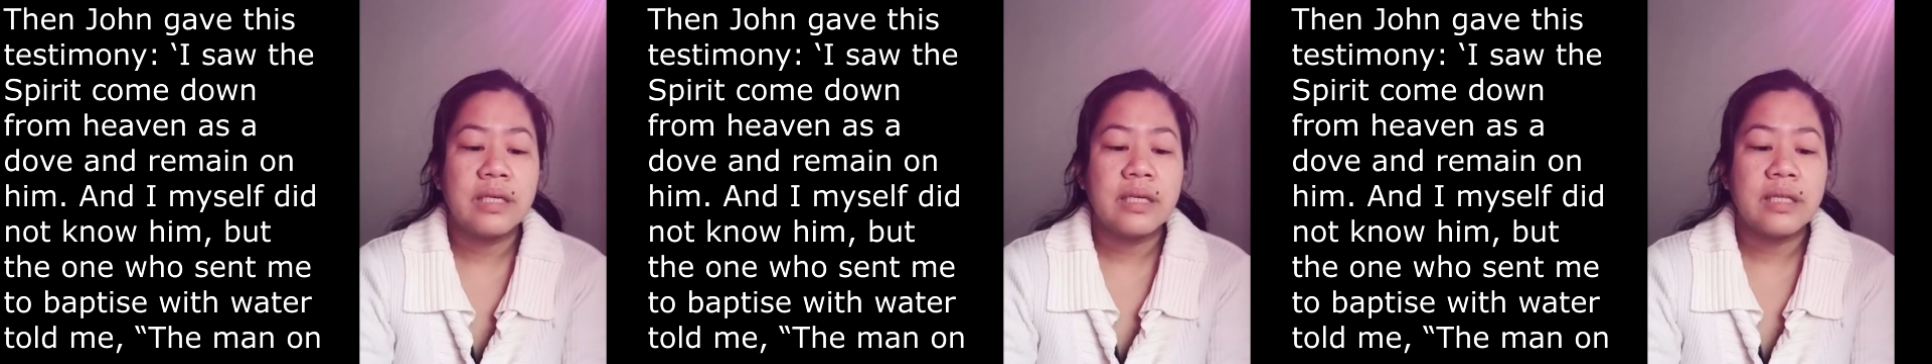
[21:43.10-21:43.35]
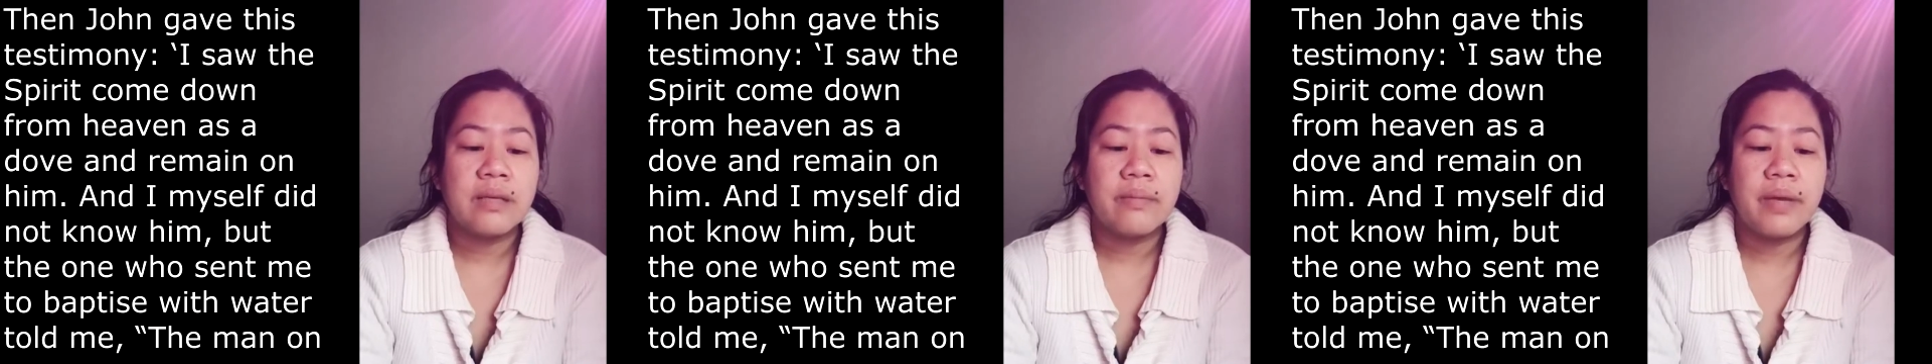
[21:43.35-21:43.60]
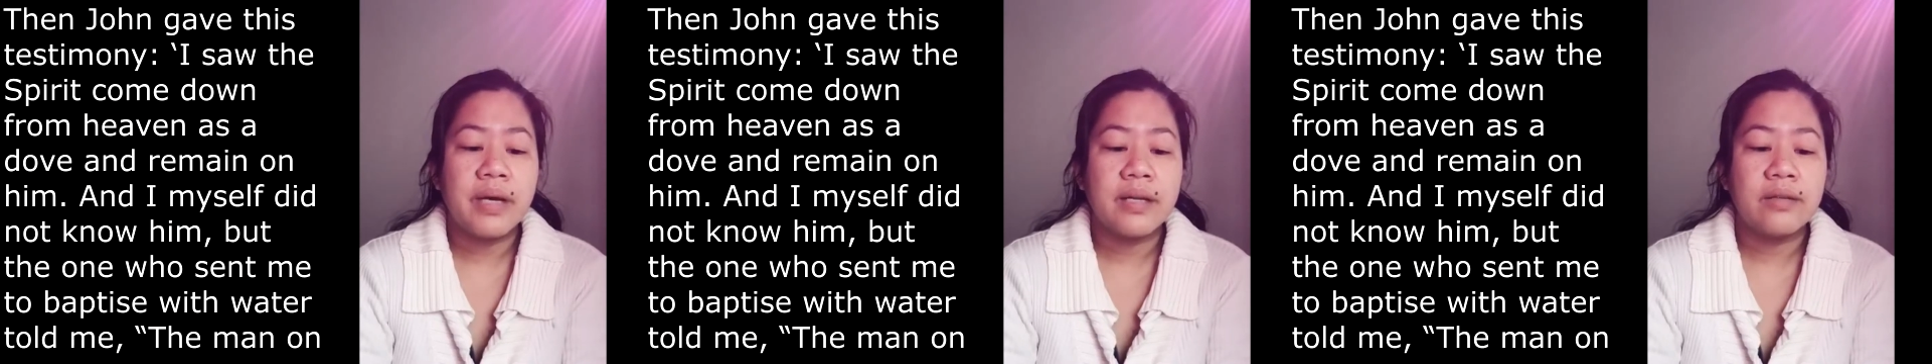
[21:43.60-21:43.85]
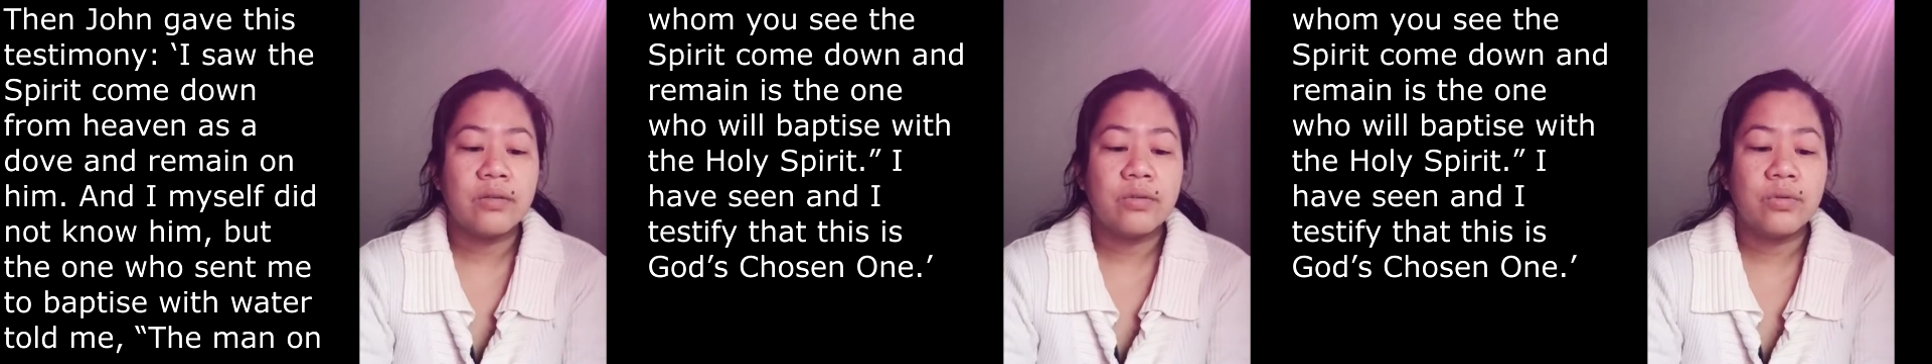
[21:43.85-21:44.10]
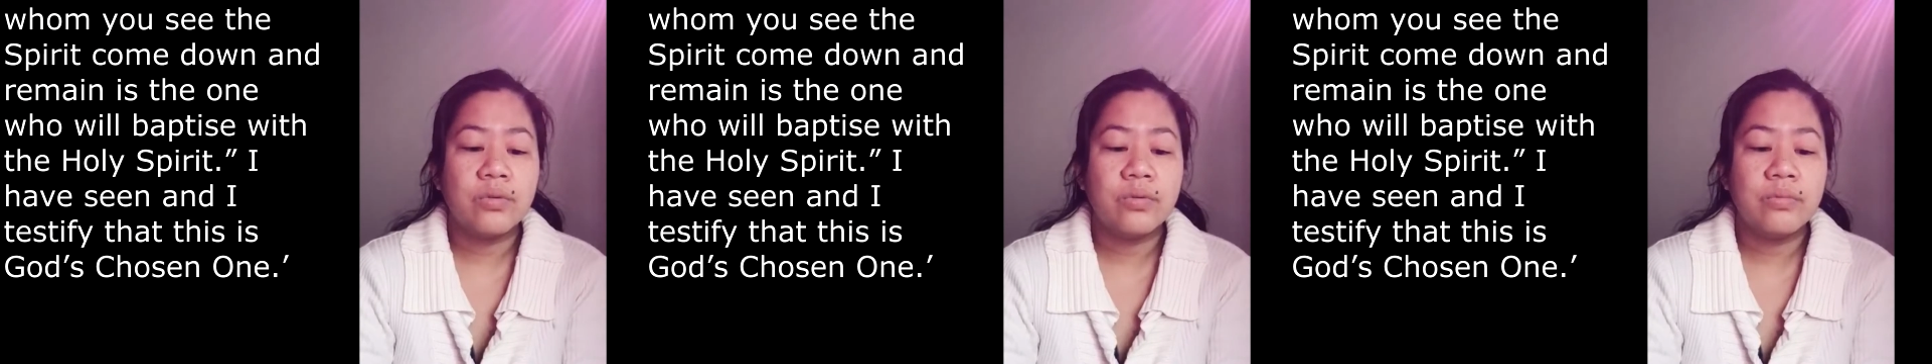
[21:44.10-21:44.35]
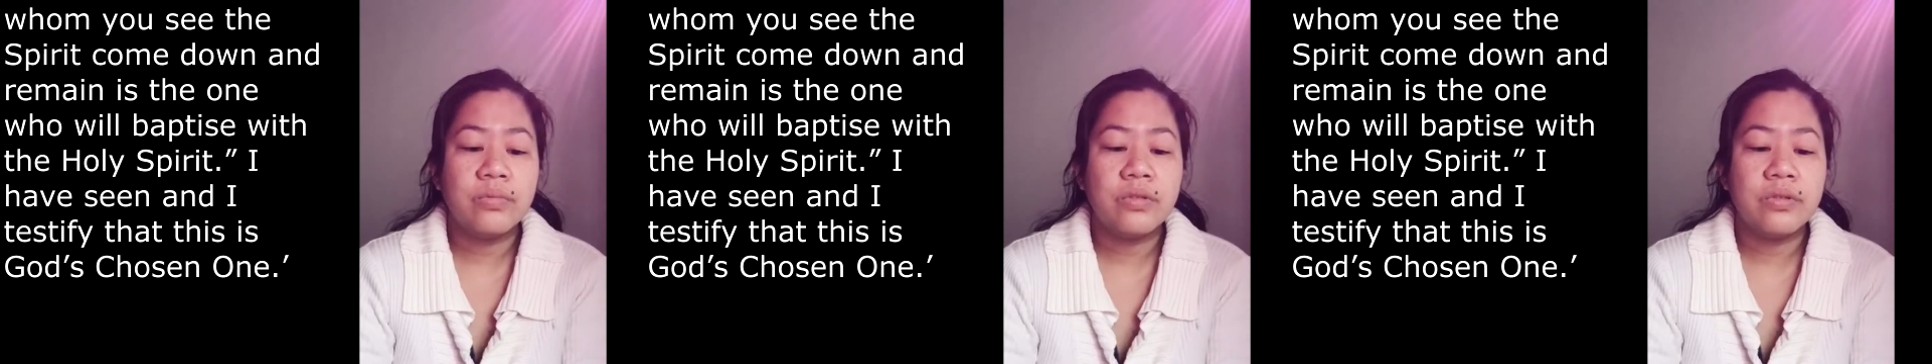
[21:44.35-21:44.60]
the man on
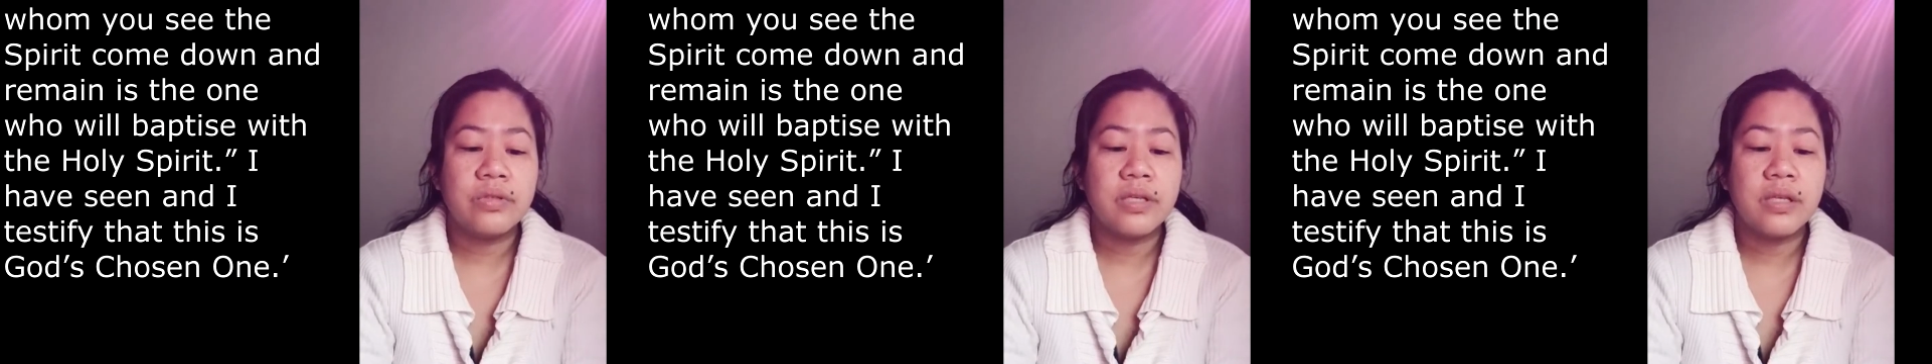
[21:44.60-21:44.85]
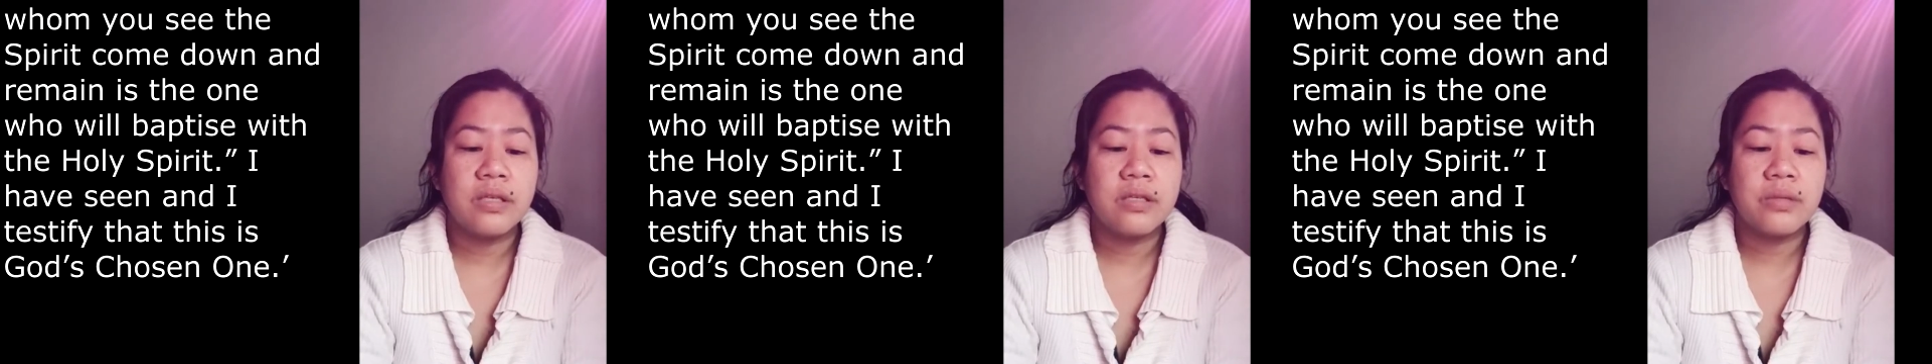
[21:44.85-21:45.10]
whom you see the